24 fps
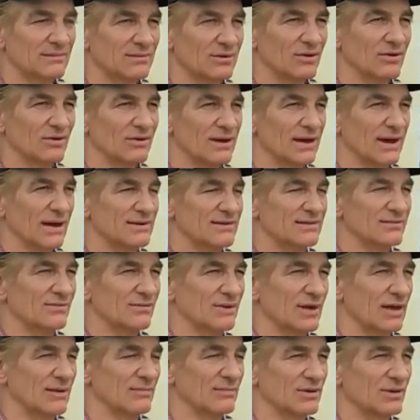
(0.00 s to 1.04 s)
all kinds of
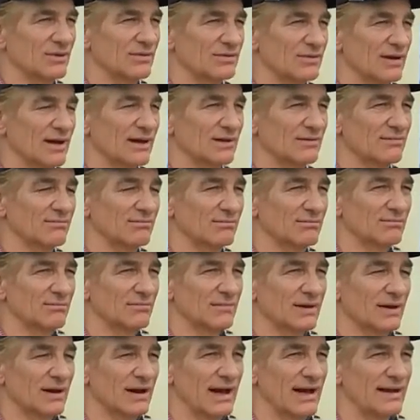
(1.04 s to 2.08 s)
games outside.
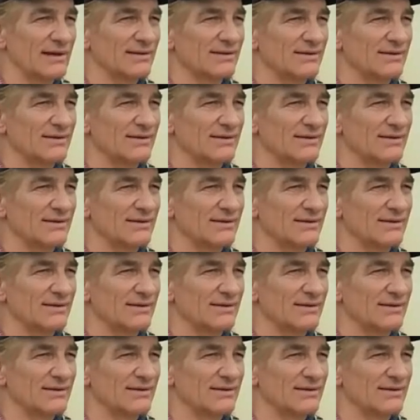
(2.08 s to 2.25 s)
Hide